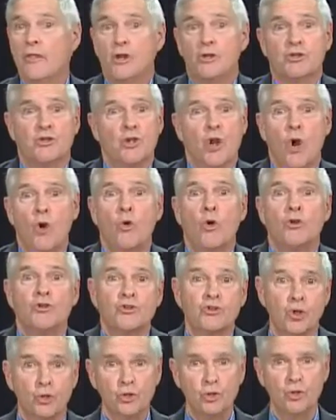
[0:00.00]
there's no
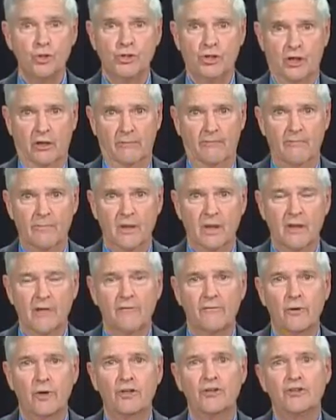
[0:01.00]
solution.
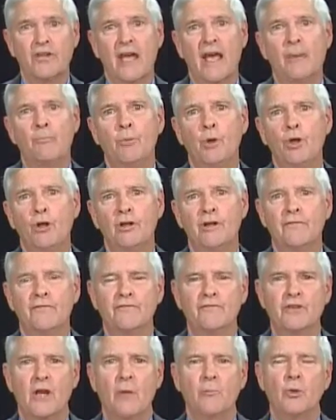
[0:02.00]
For example,
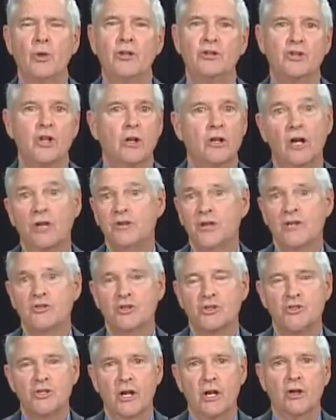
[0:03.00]
if someone
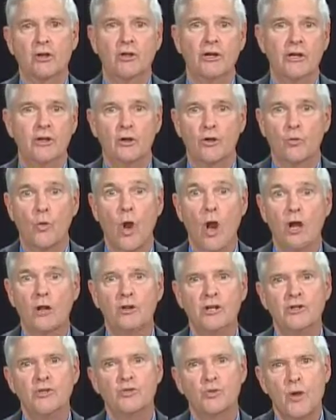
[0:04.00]
unnecessarily or
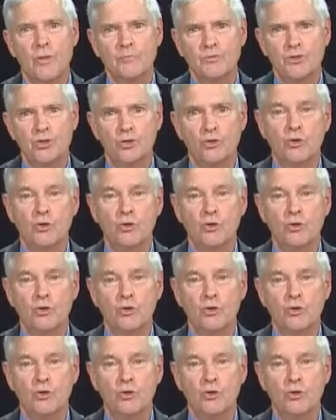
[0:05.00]
wrongly trips